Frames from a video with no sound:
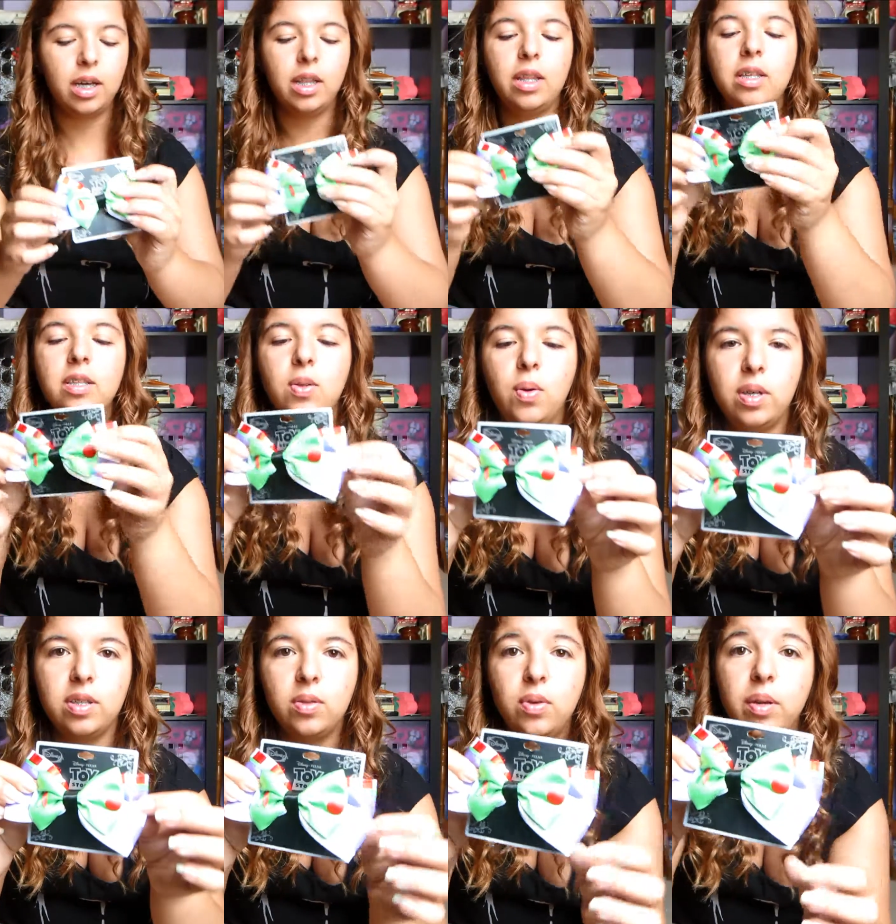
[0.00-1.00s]
got this Toy
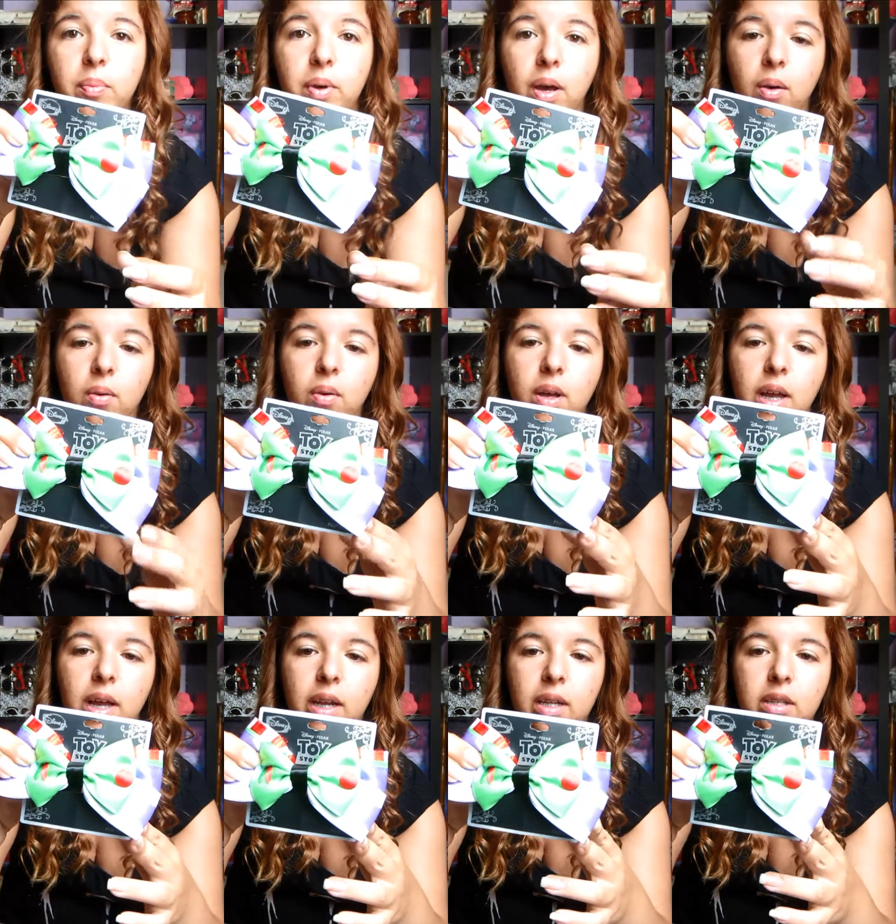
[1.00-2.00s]
Story bow
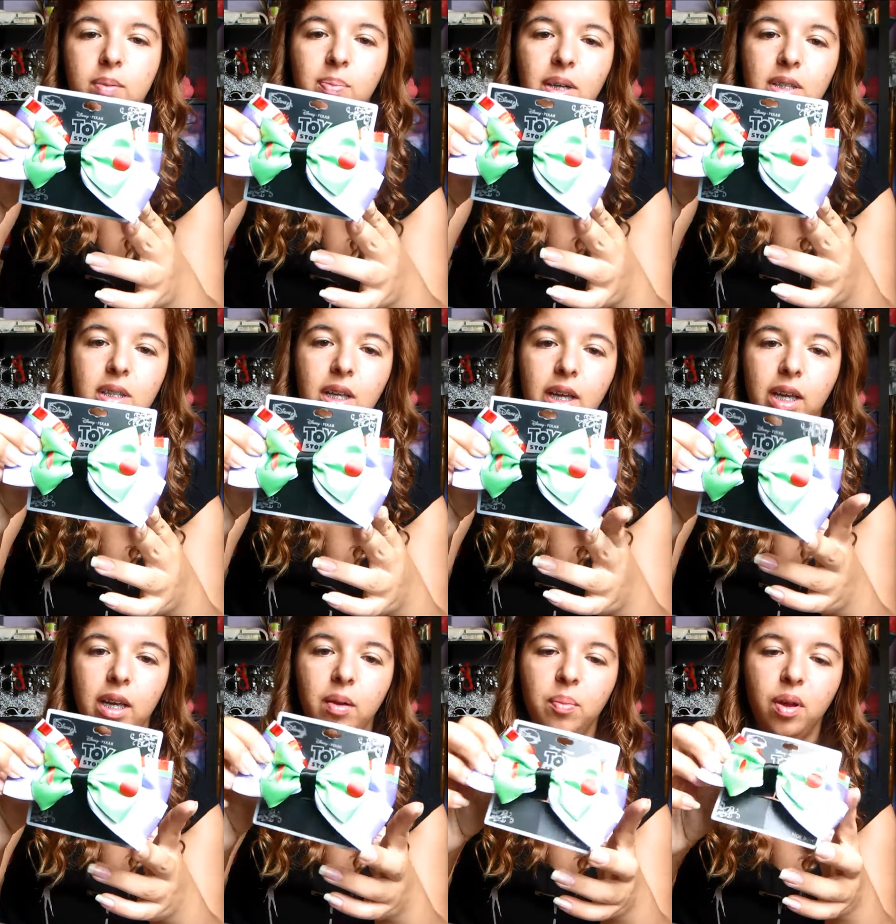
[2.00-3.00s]
and it's Buzz
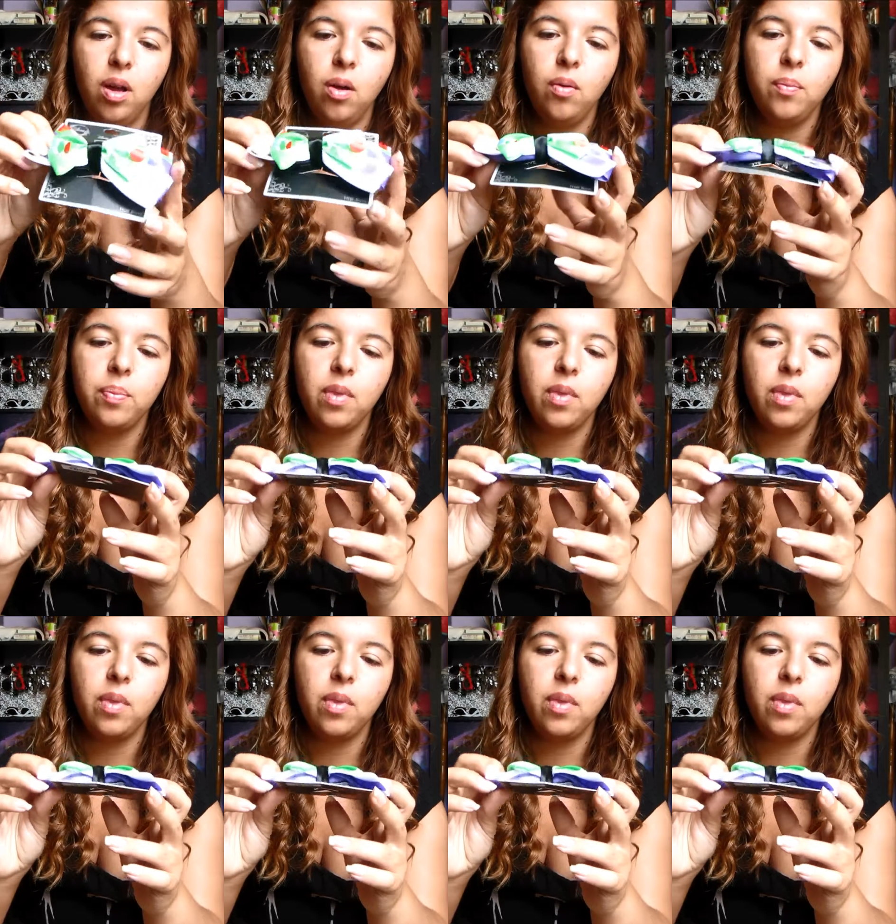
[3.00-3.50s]
Lightyear bow.